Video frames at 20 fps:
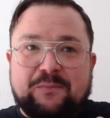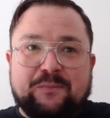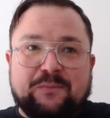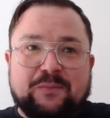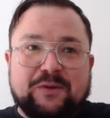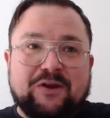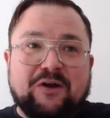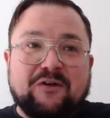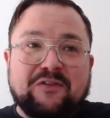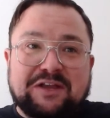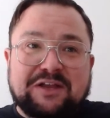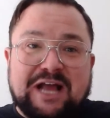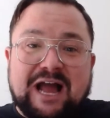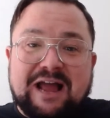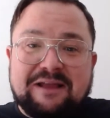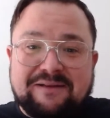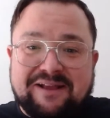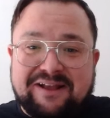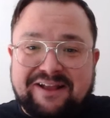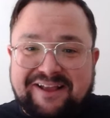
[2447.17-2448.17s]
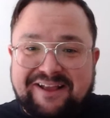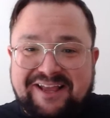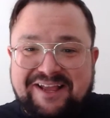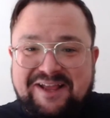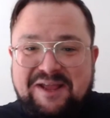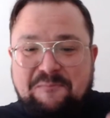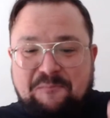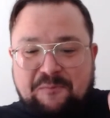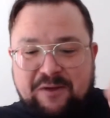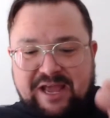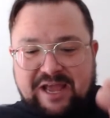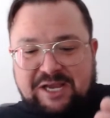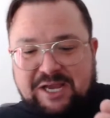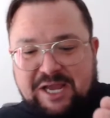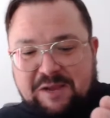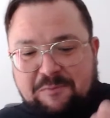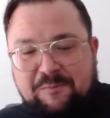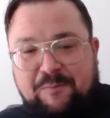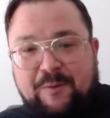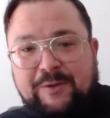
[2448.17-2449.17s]
But like the game, he
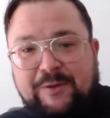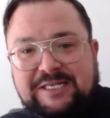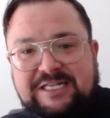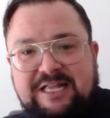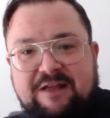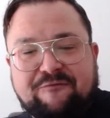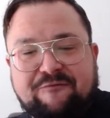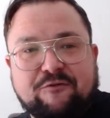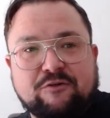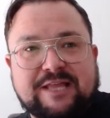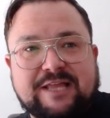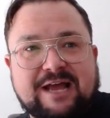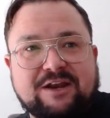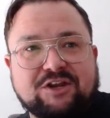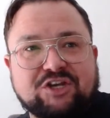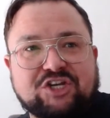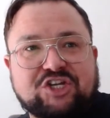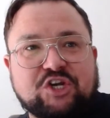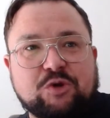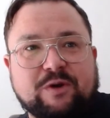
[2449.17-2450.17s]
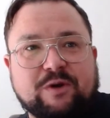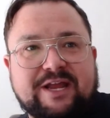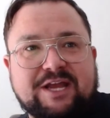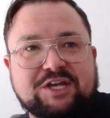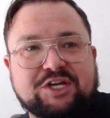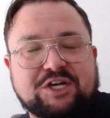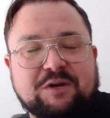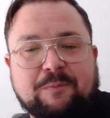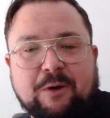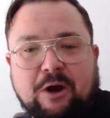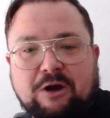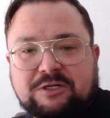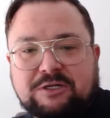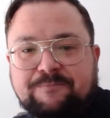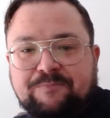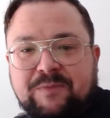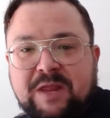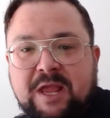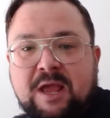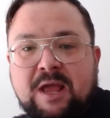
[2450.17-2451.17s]
put his left foot down to shoot on the edge of the box.
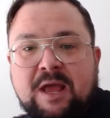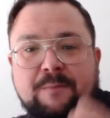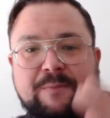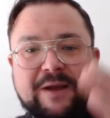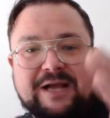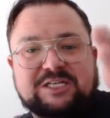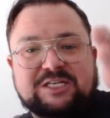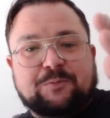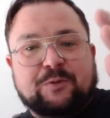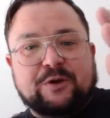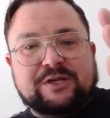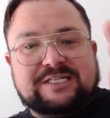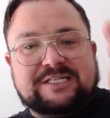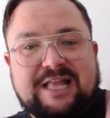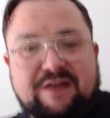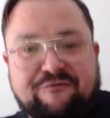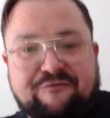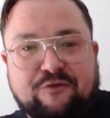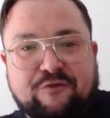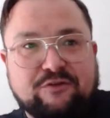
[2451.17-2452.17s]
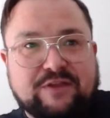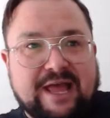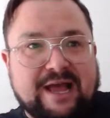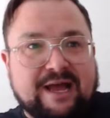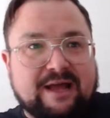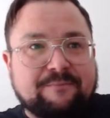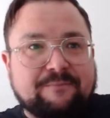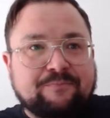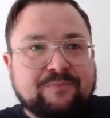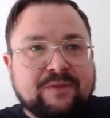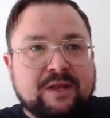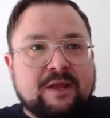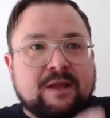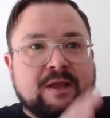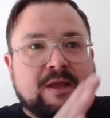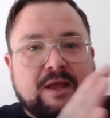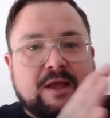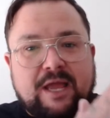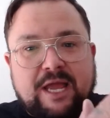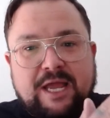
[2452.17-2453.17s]
But as he put his left foot down,
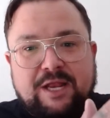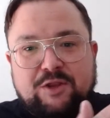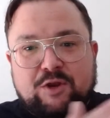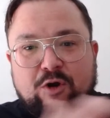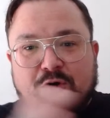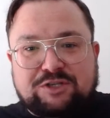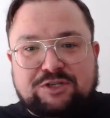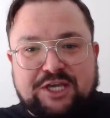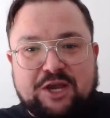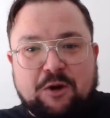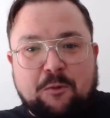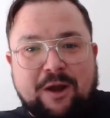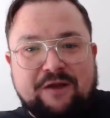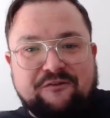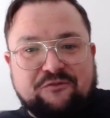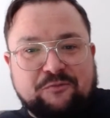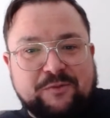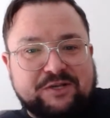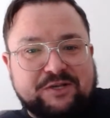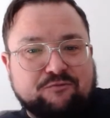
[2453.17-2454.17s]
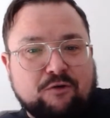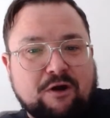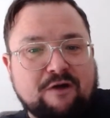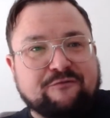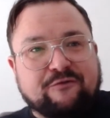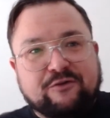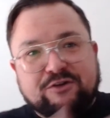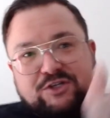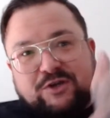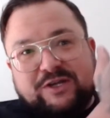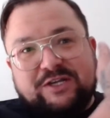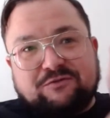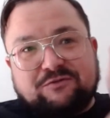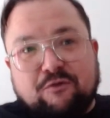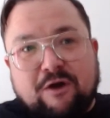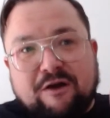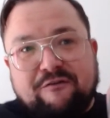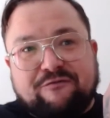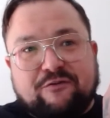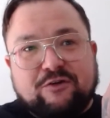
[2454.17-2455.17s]
it knocked it away from his right foot. So his
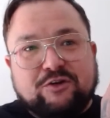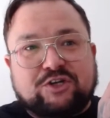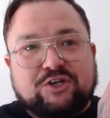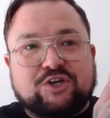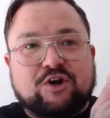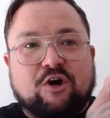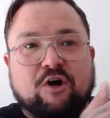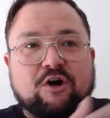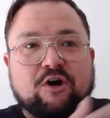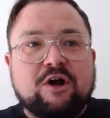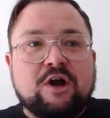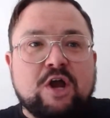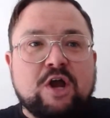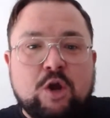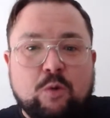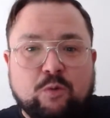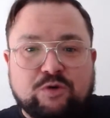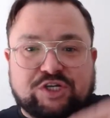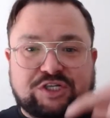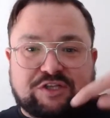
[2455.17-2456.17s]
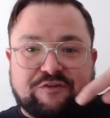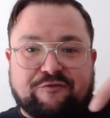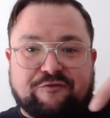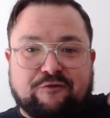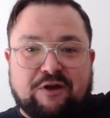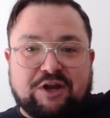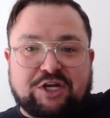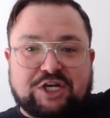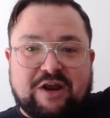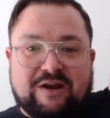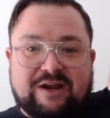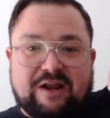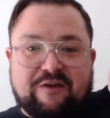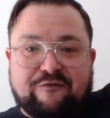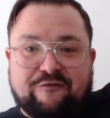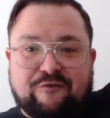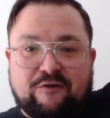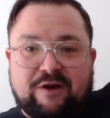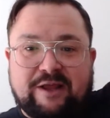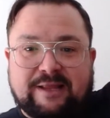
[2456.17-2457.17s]
right foot shot was just a fresh air. And he
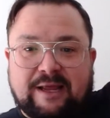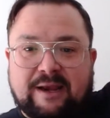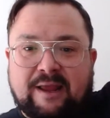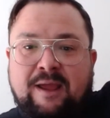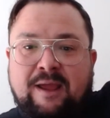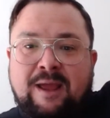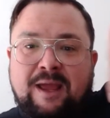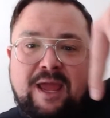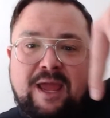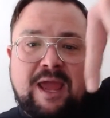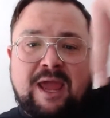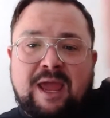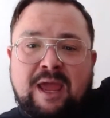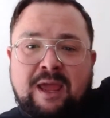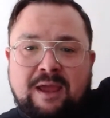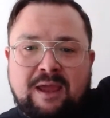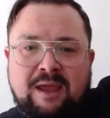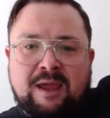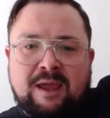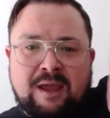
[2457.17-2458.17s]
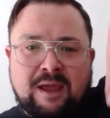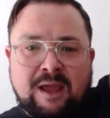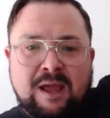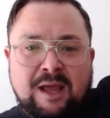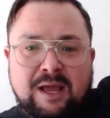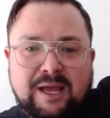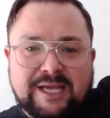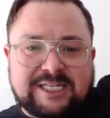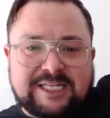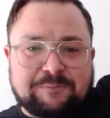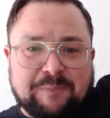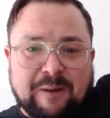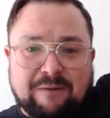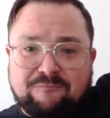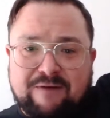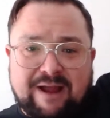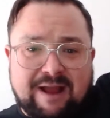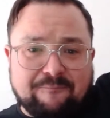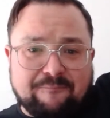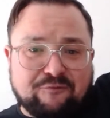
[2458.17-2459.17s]
fully done a he
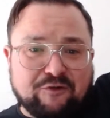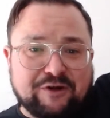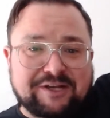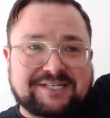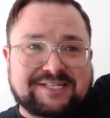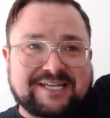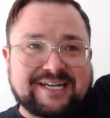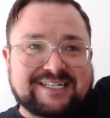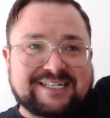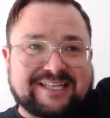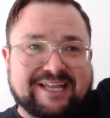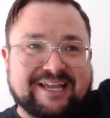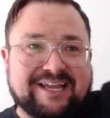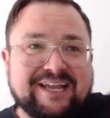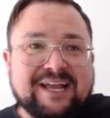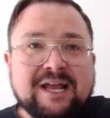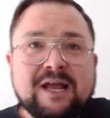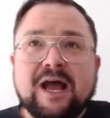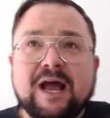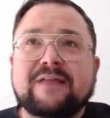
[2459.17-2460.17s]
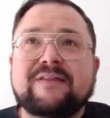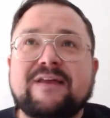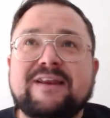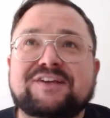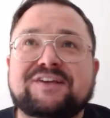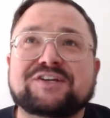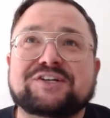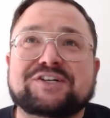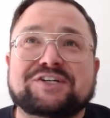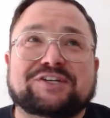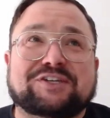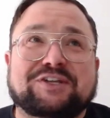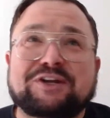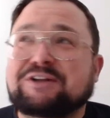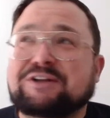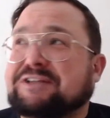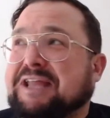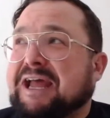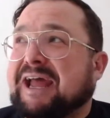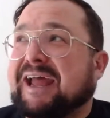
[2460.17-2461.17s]
spun round 360. And then he just
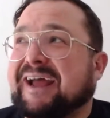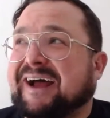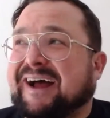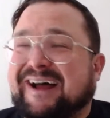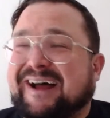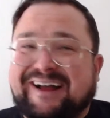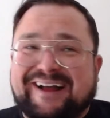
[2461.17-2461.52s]
stood down.